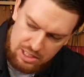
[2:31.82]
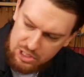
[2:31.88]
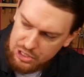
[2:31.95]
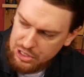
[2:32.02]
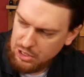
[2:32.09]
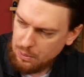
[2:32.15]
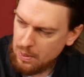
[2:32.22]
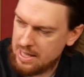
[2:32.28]

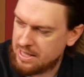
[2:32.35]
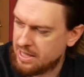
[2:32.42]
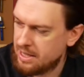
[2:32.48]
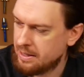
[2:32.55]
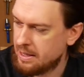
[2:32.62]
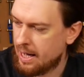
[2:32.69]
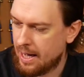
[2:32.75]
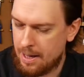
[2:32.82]
Good
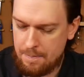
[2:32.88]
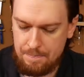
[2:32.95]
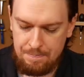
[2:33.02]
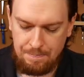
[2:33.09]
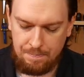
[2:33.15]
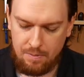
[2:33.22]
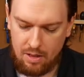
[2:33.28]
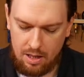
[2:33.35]
question.
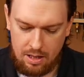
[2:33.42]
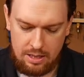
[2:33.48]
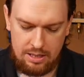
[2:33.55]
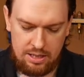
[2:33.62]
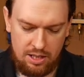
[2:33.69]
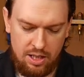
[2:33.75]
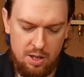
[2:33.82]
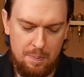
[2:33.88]

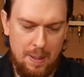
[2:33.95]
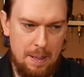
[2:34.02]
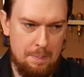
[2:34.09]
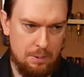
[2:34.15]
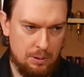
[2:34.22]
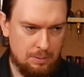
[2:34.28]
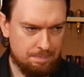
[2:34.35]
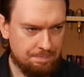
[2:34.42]
Because um, a lot of
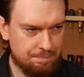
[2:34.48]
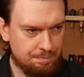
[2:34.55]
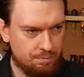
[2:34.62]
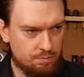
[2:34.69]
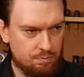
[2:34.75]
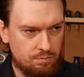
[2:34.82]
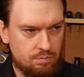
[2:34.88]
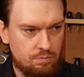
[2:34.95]
people